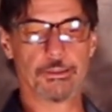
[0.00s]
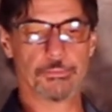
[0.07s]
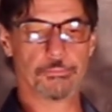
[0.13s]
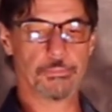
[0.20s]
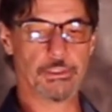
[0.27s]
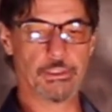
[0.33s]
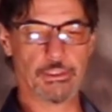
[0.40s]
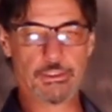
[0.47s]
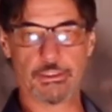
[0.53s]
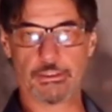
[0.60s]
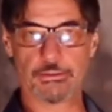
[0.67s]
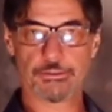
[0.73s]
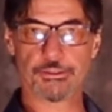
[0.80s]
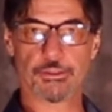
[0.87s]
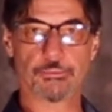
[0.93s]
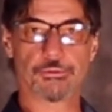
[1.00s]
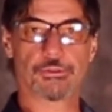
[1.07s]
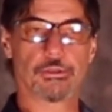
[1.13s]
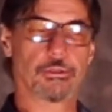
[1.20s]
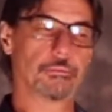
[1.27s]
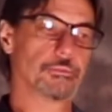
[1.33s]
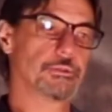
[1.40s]
meeting in some
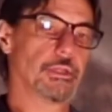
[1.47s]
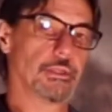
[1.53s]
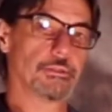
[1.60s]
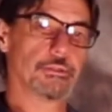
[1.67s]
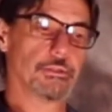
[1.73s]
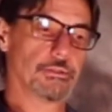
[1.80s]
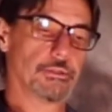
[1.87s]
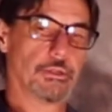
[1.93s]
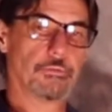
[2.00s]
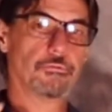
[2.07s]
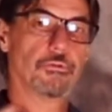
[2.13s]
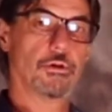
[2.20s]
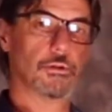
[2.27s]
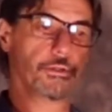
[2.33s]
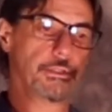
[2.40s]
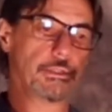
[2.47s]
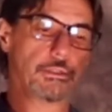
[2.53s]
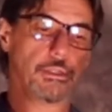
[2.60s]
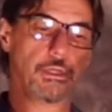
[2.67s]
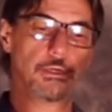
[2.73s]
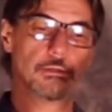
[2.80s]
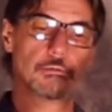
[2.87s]
circumstances and falling in
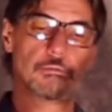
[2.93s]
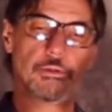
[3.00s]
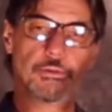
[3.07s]
love,